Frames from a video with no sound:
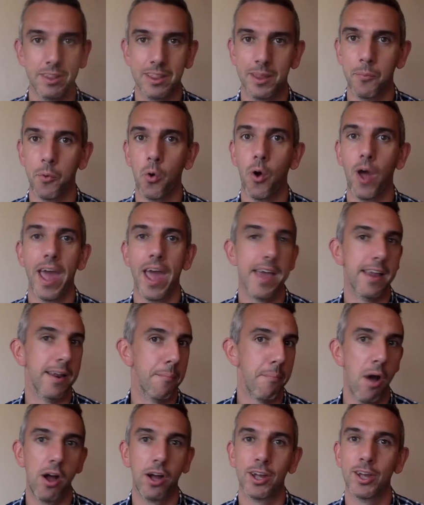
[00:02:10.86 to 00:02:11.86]
them away in a
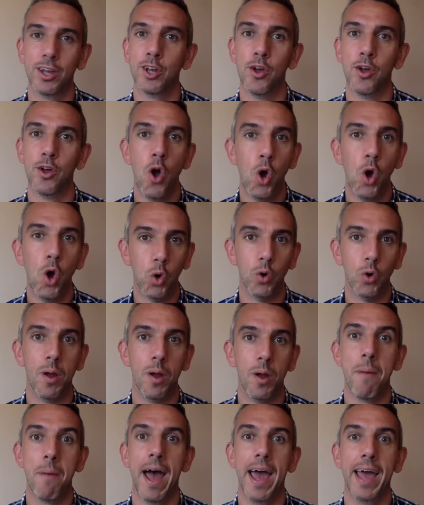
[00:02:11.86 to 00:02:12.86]
pocket or a
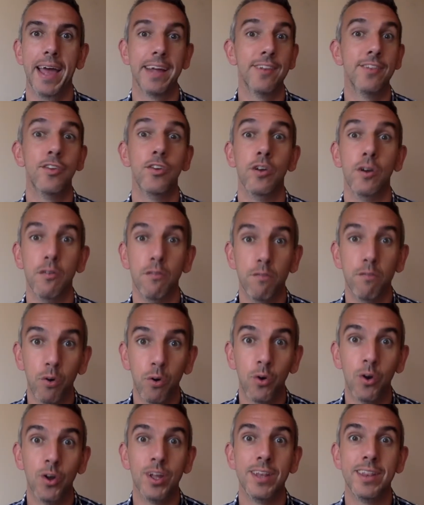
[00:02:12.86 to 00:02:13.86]
bag to
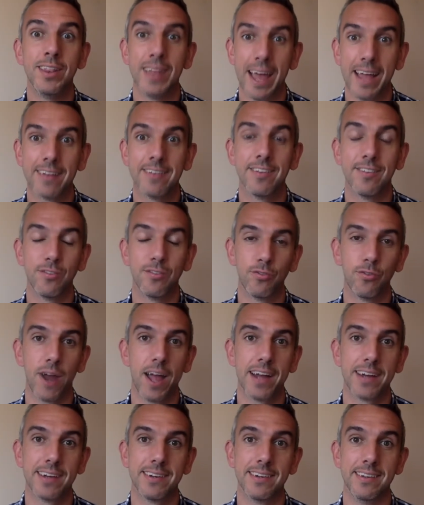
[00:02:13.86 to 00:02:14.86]
avoid that
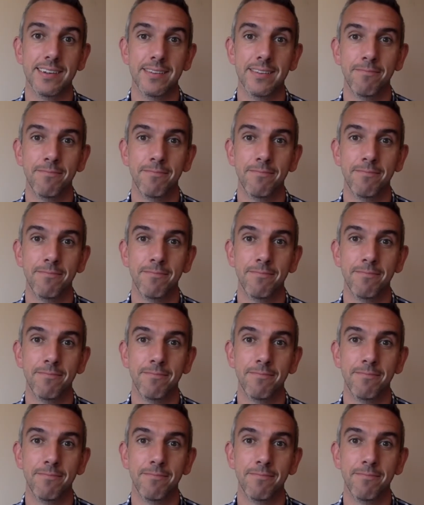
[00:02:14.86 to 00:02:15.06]
distraction.